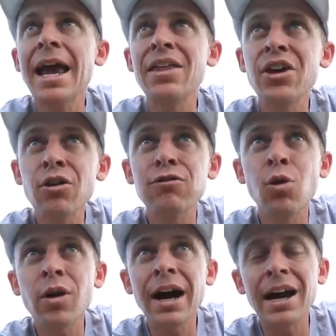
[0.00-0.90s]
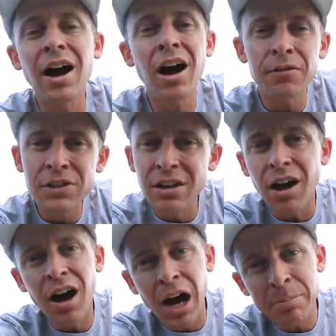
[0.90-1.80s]
And therefore, I often
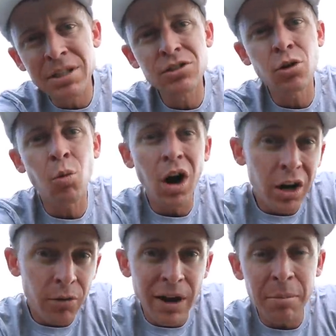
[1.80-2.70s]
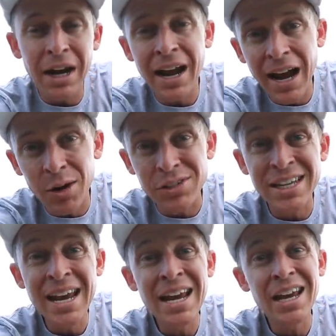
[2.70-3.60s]
opt to walk around my
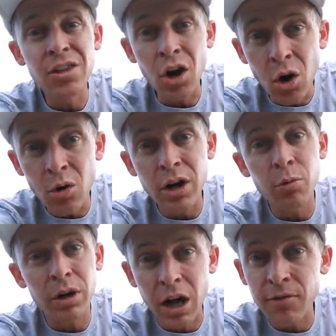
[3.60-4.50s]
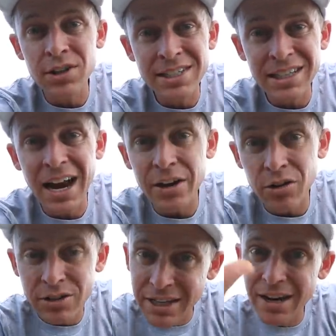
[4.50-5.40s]
house in the Hoka recovery
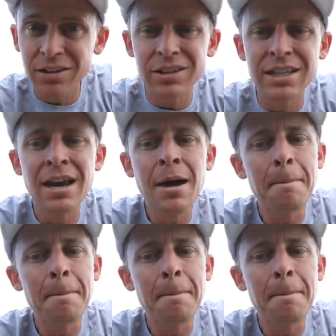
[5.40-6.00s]
slider sandals.